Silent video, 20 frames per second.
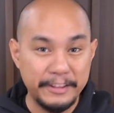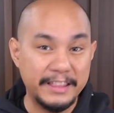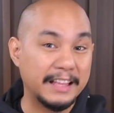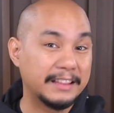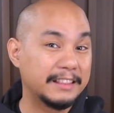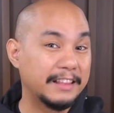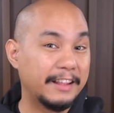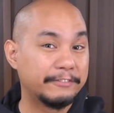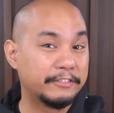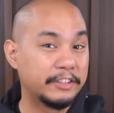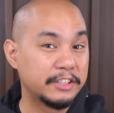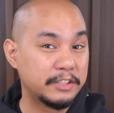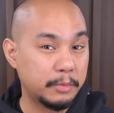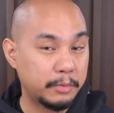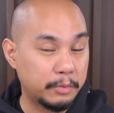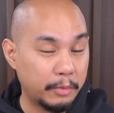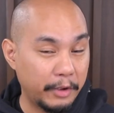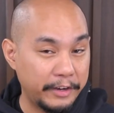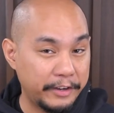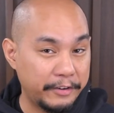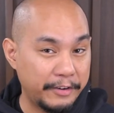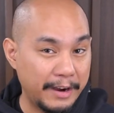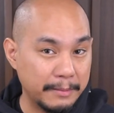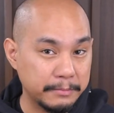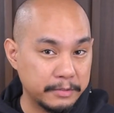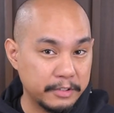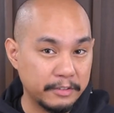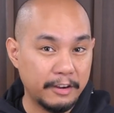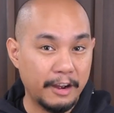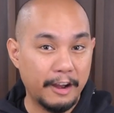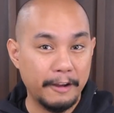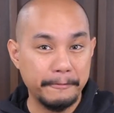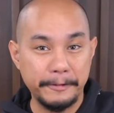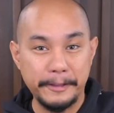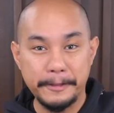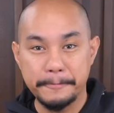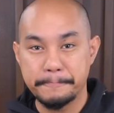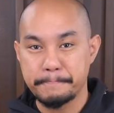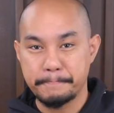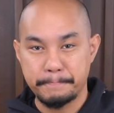That left us with 20 grams of
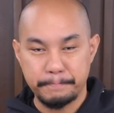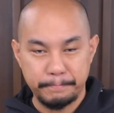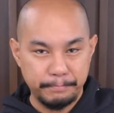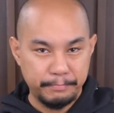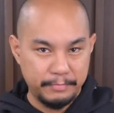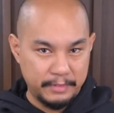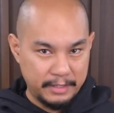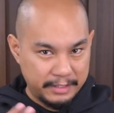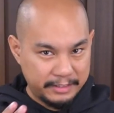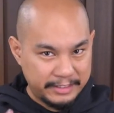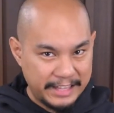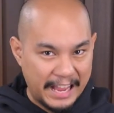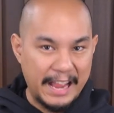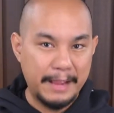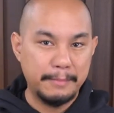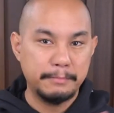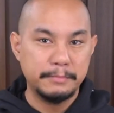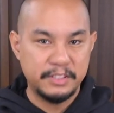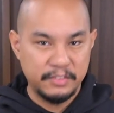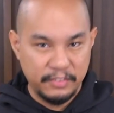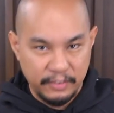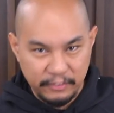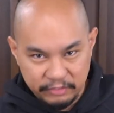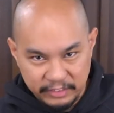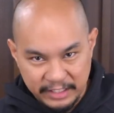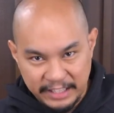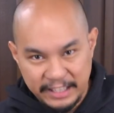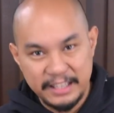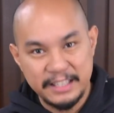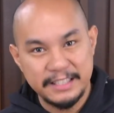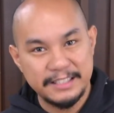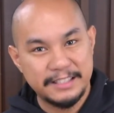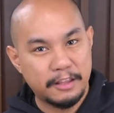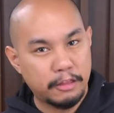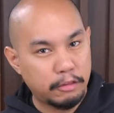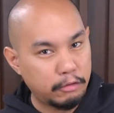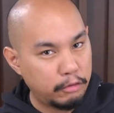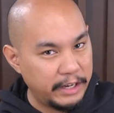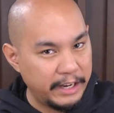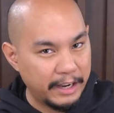coffee. Times 15 is
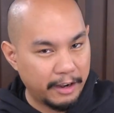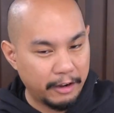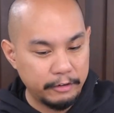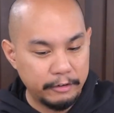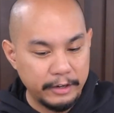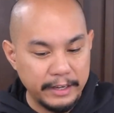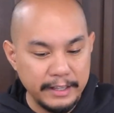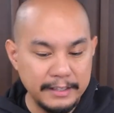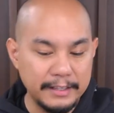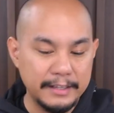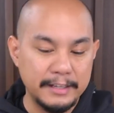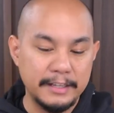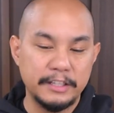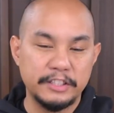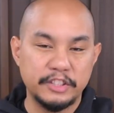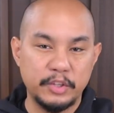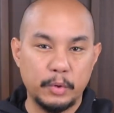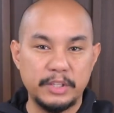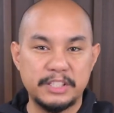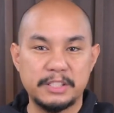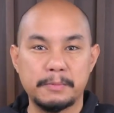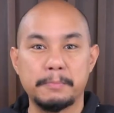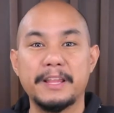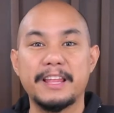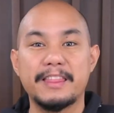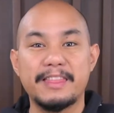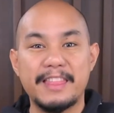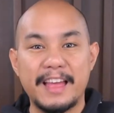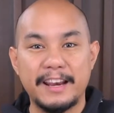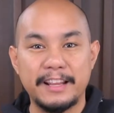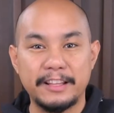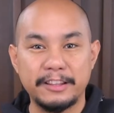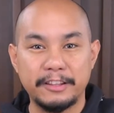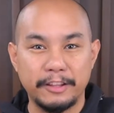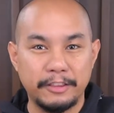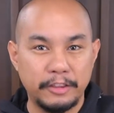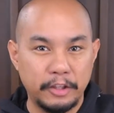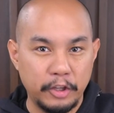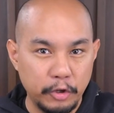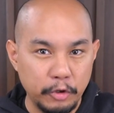300. So we split that into
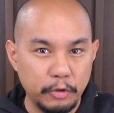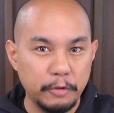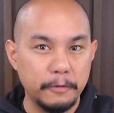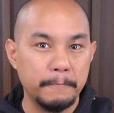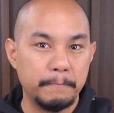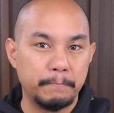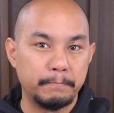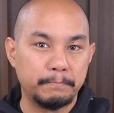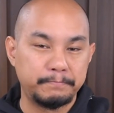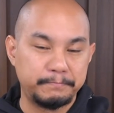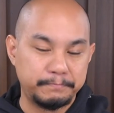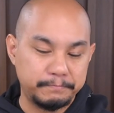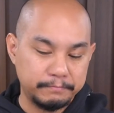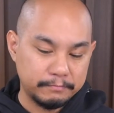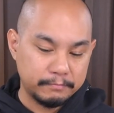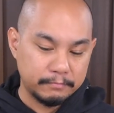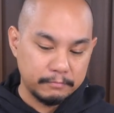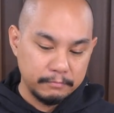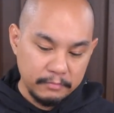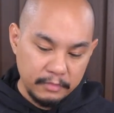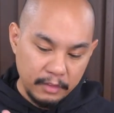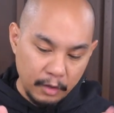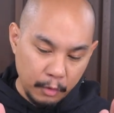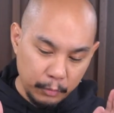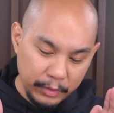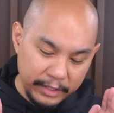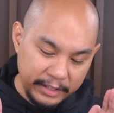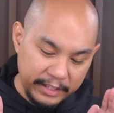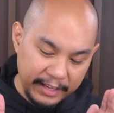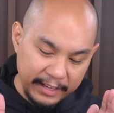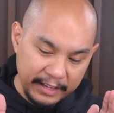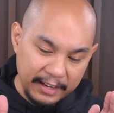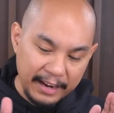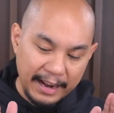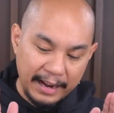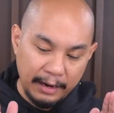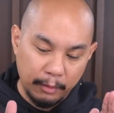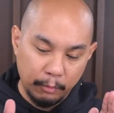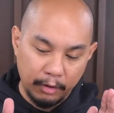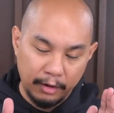2. We did
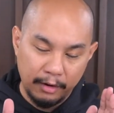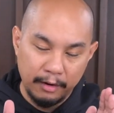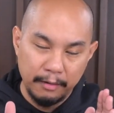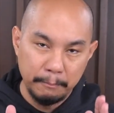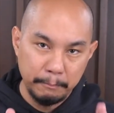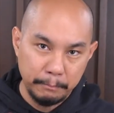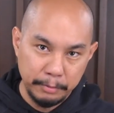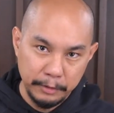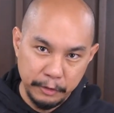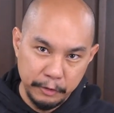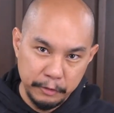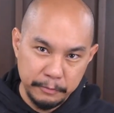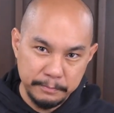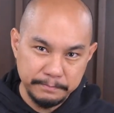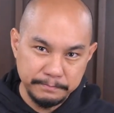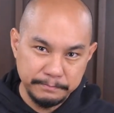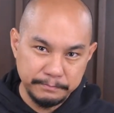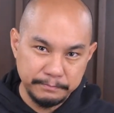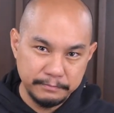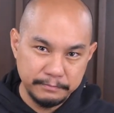our bloom.